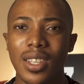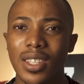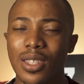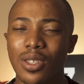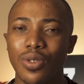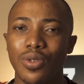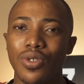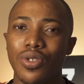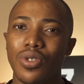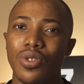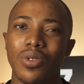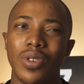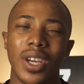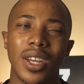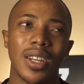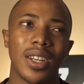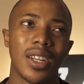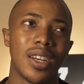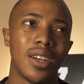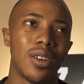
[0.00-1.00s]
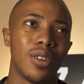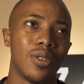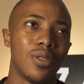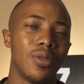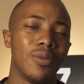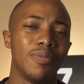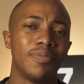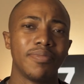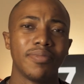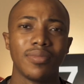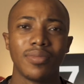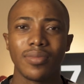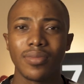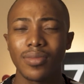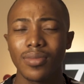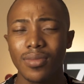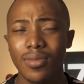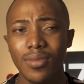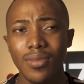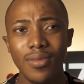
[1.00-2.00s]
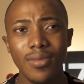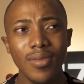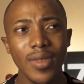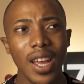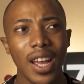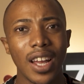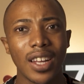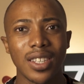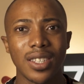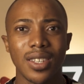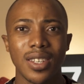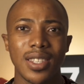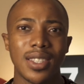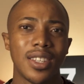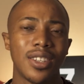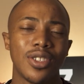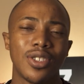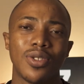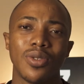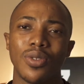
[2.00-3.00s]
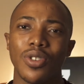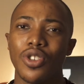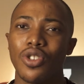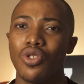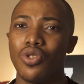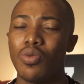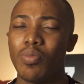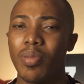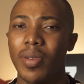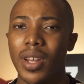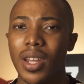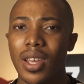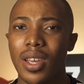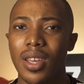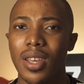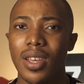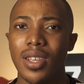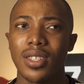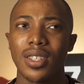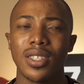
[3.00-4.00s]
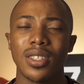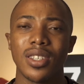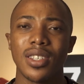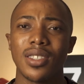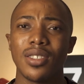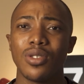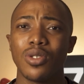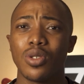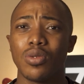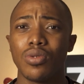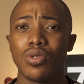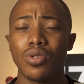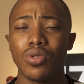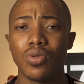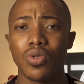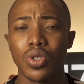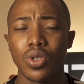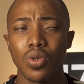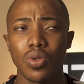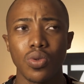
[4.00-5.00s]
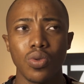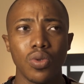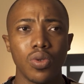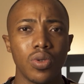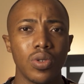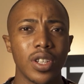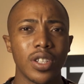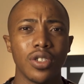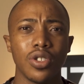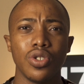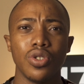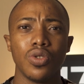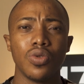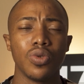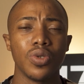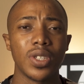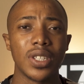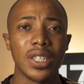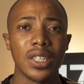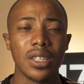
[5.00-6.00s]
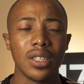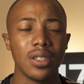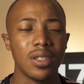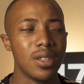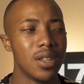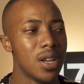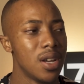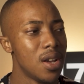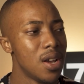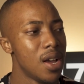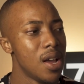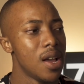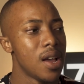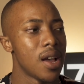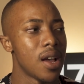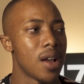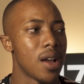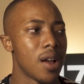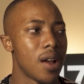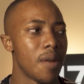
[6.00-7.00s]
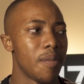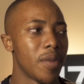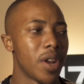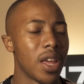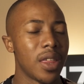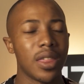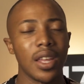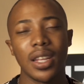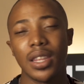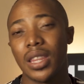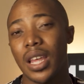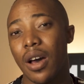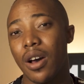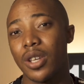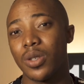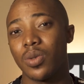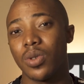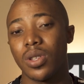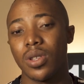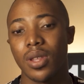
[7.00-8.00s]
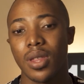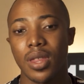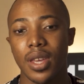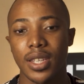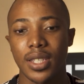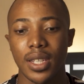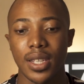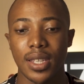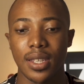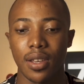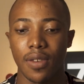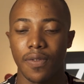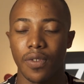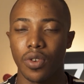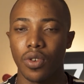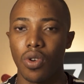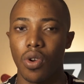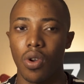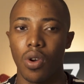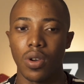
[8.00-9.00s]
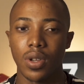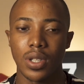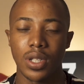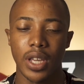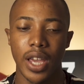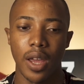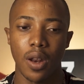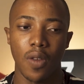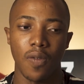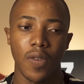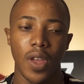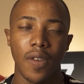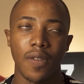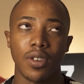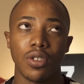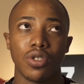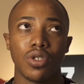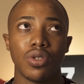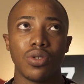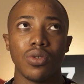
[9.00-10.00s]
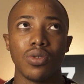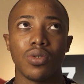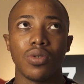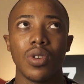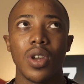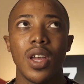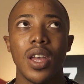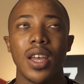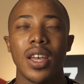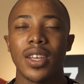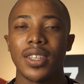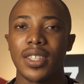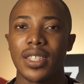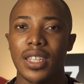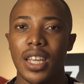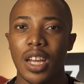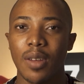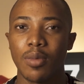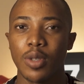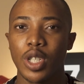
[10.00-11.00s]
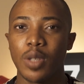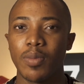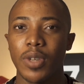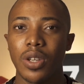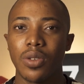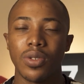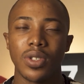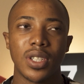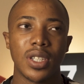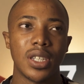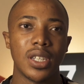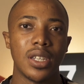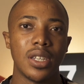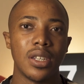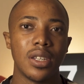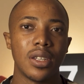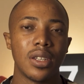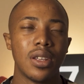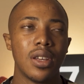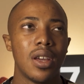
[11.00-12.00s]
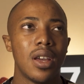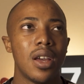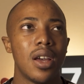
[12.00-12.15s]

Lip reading: is still new right now. Adjusting to a new place, adjusting to a new school and a new routine. And I think that was one of the things that suffered a lot, kind of having to establish my routine.